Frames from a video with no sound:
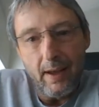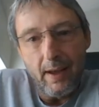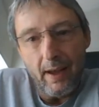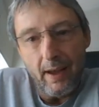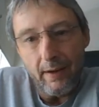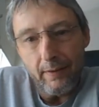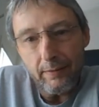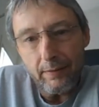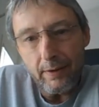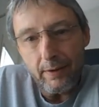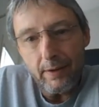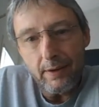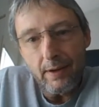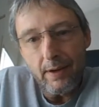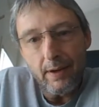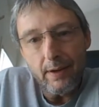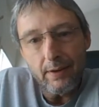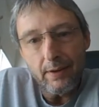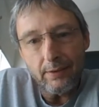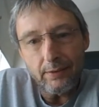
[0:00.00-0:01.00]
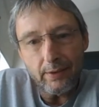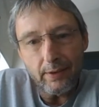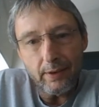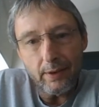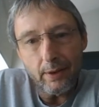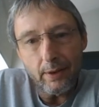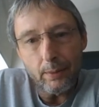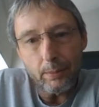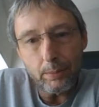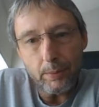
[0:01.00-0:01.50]
Every
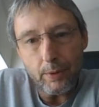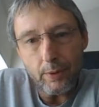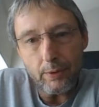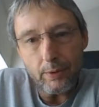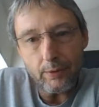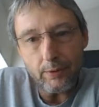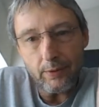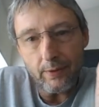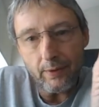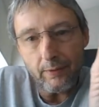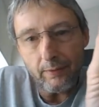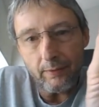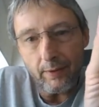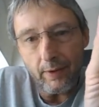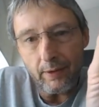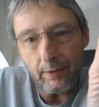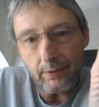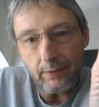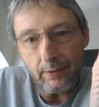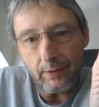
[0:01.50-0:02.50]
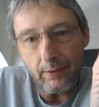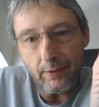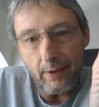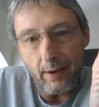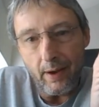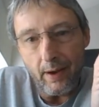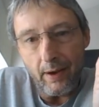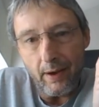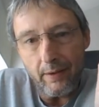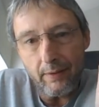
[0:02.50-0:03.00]
single person I've asked and
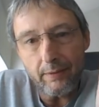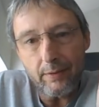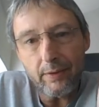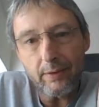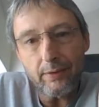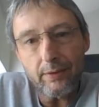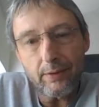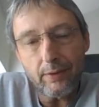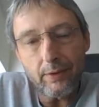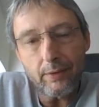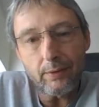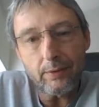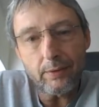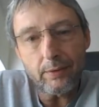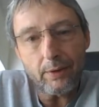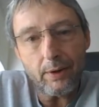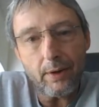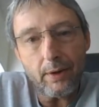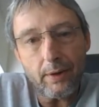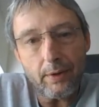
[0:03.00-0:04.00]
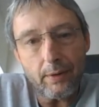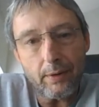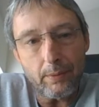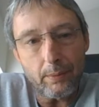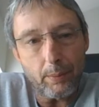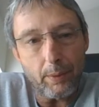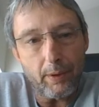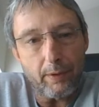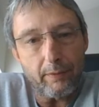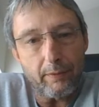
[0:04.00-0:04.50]
every single talk
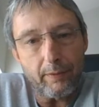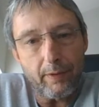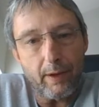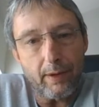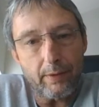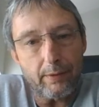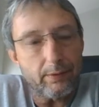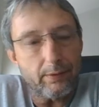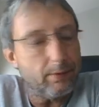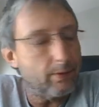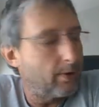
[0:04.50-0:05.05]
group I've asked